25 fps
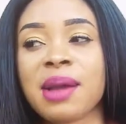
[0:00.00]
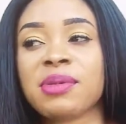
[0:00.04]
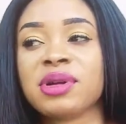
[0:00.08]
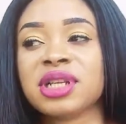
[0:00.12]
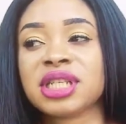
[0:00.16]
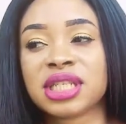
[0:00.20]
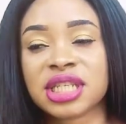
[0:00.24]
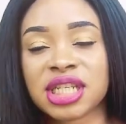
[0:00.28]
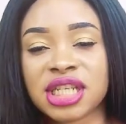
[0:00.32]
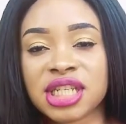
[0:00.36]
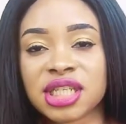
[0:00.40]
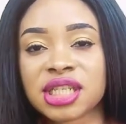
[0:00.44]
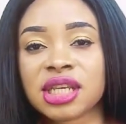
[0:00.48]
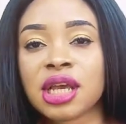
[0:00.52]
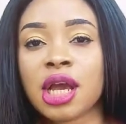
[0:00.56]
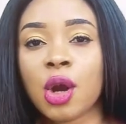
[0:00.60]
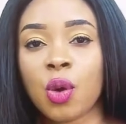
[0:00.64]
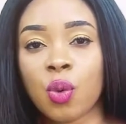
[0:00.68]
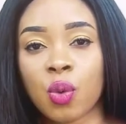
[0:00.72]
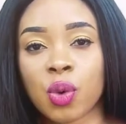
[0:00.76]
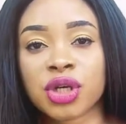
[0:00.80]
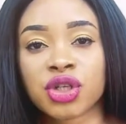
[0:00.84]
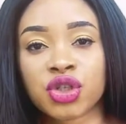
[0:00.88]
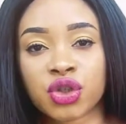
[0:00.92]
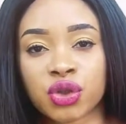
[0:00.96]
And since
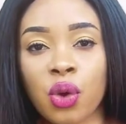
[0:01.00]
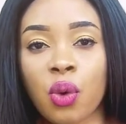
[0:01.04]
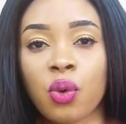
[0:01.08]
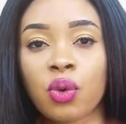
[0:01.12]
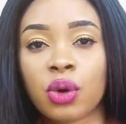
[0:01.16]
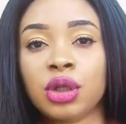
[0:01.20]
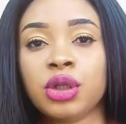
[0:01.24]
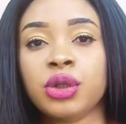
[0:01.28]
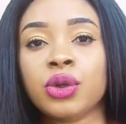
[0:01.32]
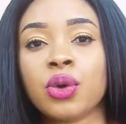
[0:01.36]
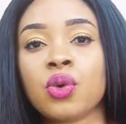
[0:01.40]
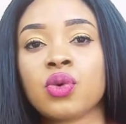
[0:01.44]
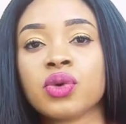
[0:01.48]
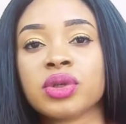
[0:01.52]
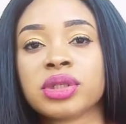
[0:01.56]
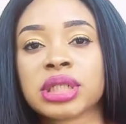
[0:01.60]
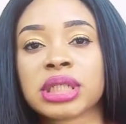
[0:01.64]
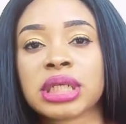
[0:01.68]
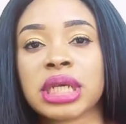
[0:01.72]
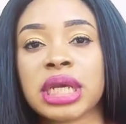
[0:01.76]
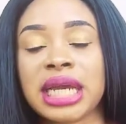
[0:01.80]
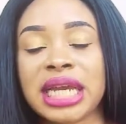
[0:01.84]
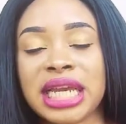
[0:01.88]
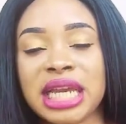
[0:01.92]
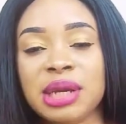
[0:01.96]
we're so close,
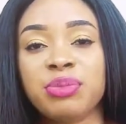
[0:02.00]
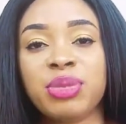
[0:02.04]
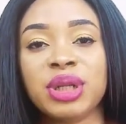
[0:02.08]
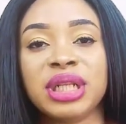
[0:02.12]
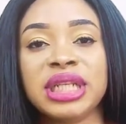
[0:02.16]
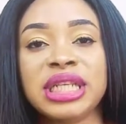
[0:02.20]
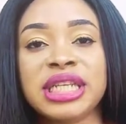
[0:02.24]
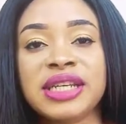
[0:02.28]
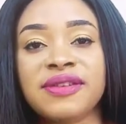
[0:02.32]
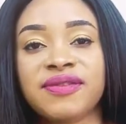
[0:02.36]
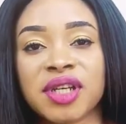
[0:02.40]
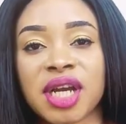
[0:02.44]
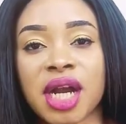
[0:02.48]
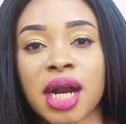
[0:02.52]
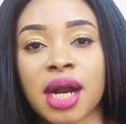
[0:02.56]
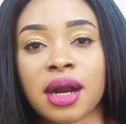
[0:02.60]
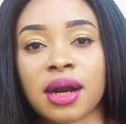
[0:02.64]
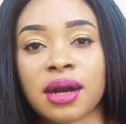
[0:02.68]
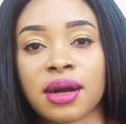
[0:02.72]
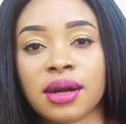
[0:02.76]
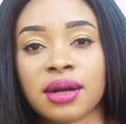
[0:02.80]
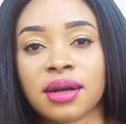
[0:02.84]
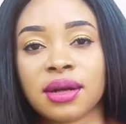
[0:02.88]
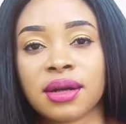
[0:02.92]
he believed her.